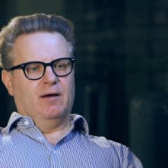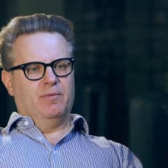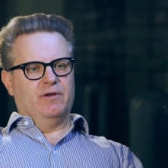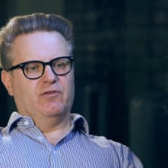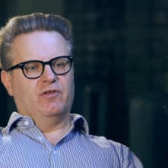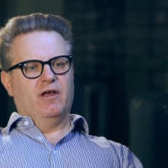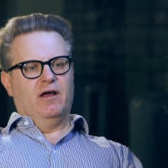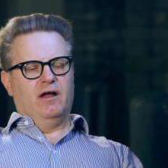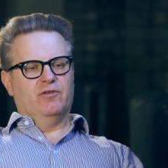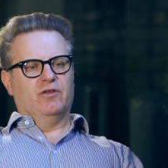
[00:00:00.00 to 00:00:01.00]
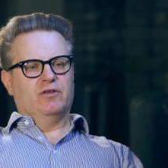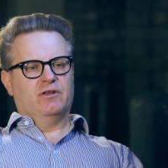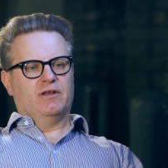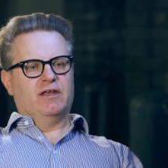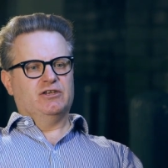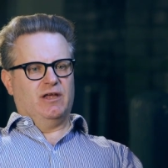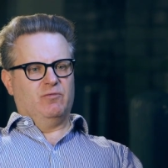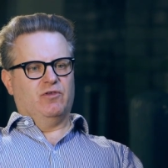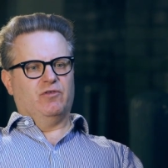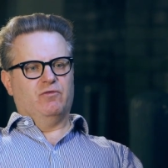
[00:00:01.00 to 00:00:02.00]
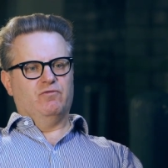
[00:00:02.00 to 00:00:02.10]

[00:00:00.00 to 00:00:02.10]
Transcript: companies under King James's